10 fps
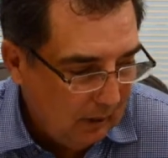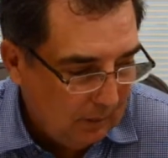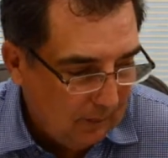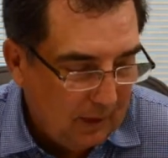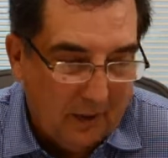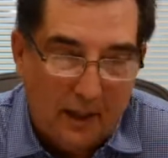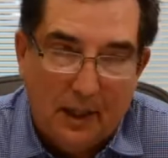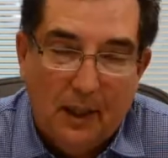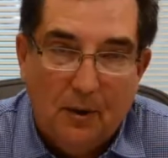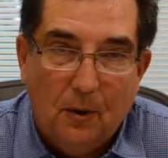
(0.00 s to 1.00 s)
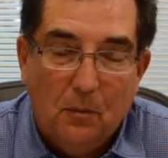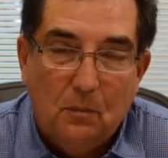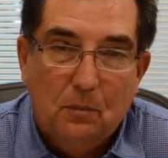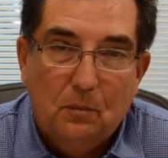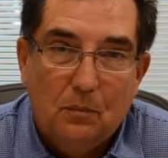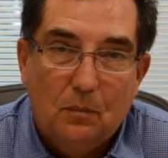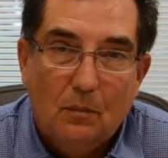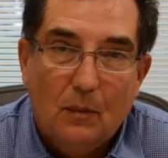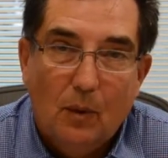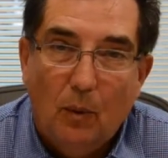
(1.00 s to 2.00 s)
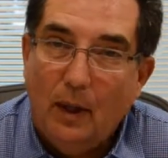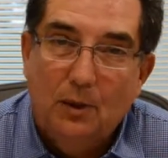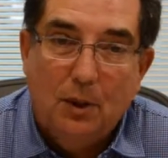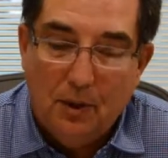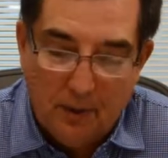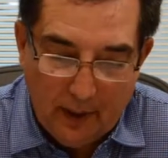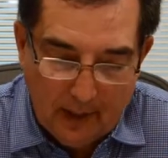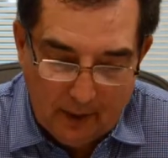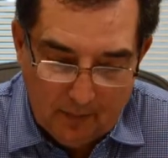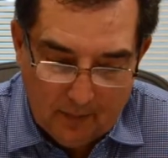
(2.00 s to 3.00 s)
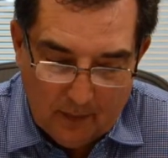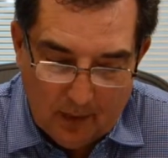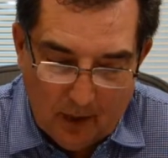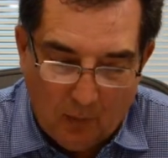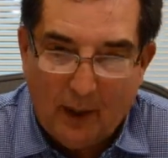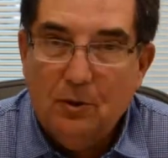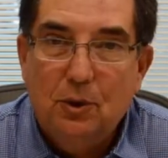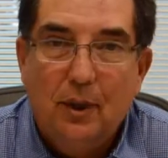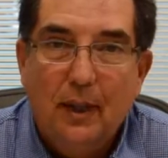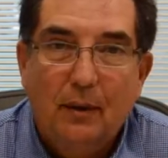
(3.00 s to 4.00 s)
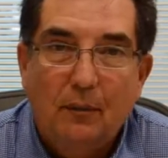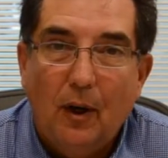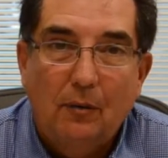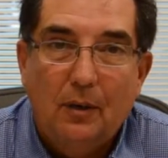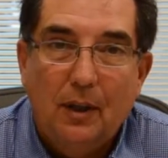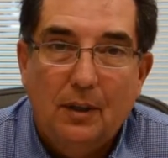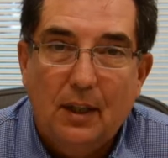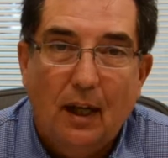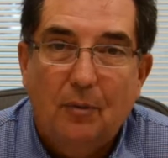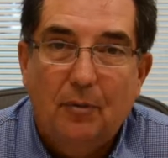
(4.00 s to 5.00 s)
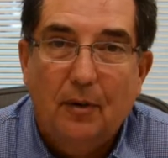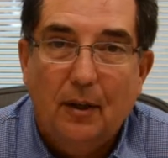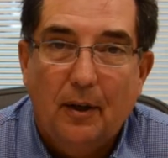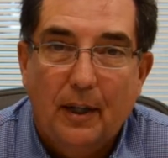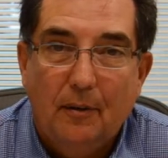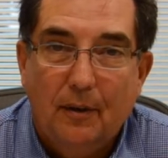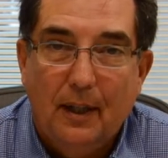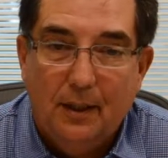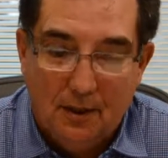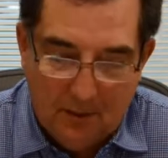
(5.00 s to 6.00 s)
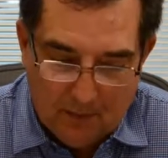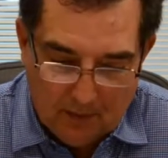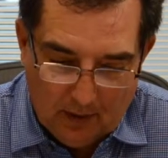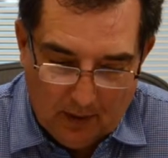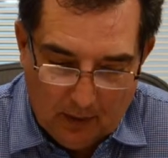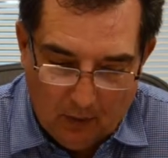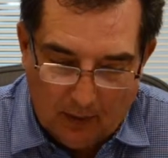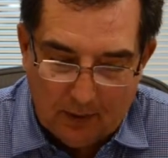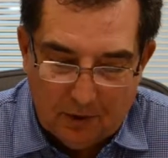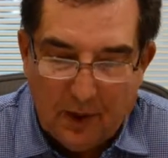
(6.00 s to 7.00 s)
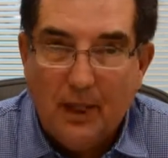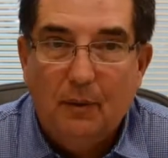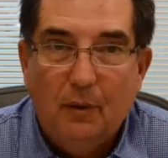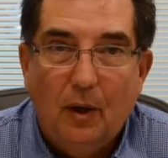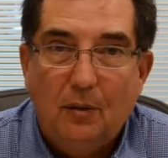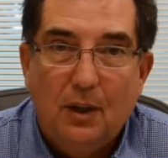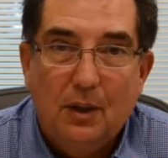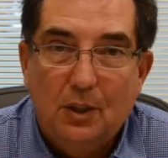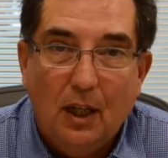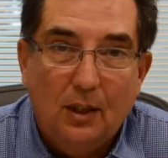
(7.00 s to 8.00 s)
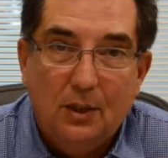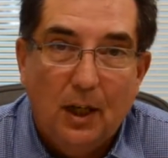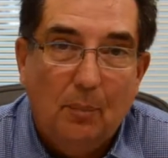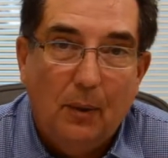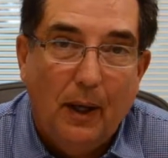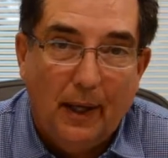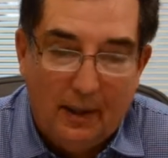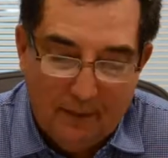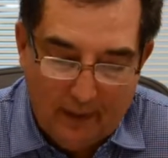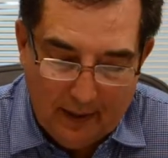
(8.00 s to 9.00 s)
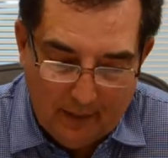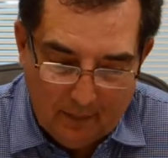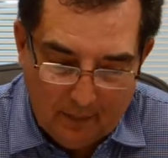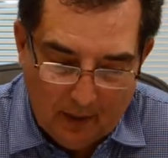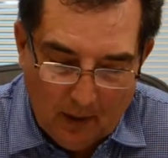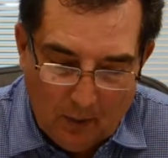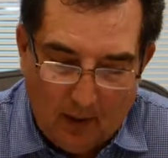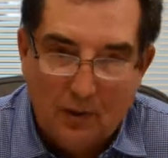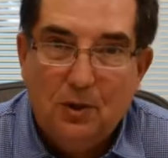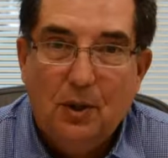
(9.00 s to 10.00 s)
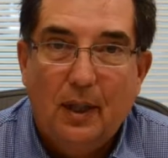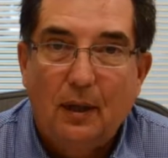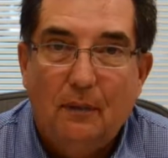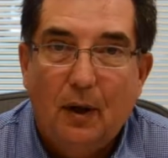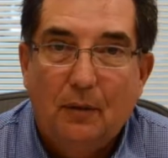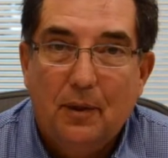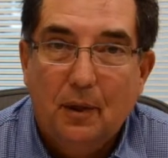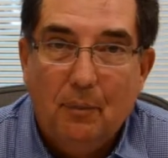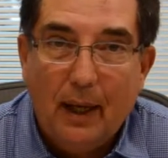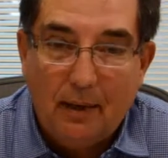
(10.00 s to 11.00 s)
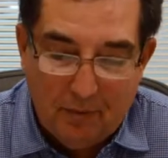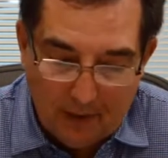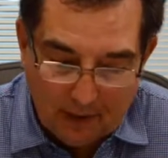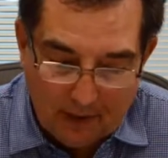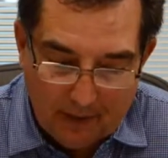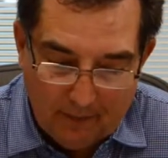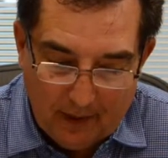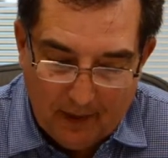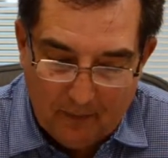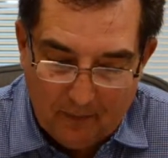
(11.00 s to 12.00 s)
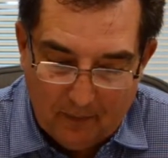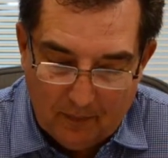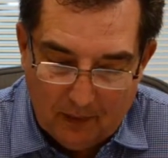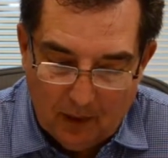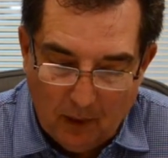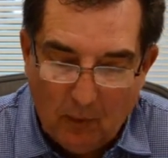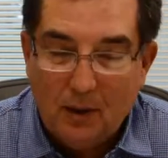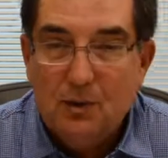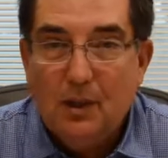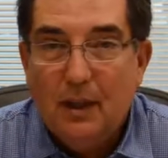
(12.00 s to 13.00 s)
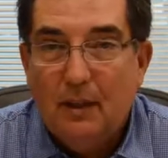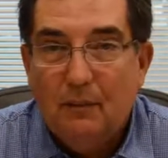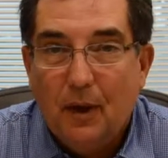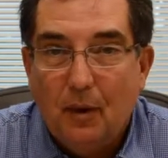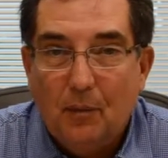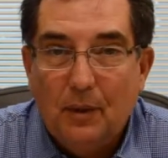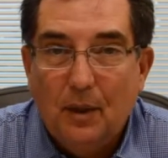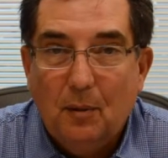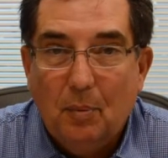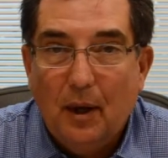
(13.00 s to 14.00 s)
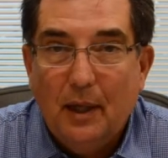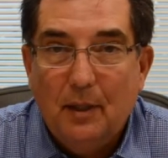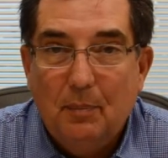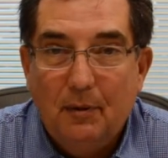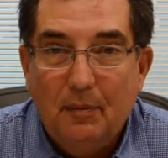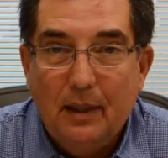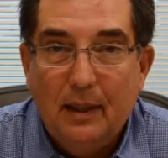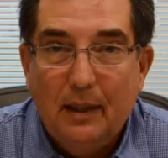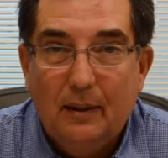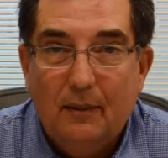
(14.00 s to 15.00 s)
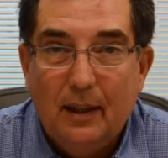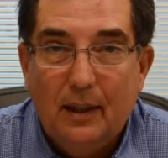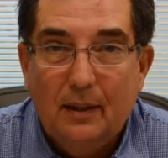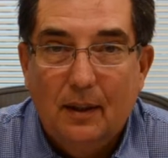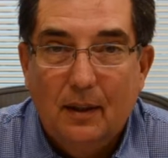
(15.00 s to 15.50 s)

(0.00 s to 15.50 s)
Larry Kendall? Why don't you do that? Why don't you get involved in a Tom Ferry event? Why don't you get involved in a John Cheplack event? Why don't you get involved in a Mike Ferry event? Why don't you get involved in a Brian Buffini event?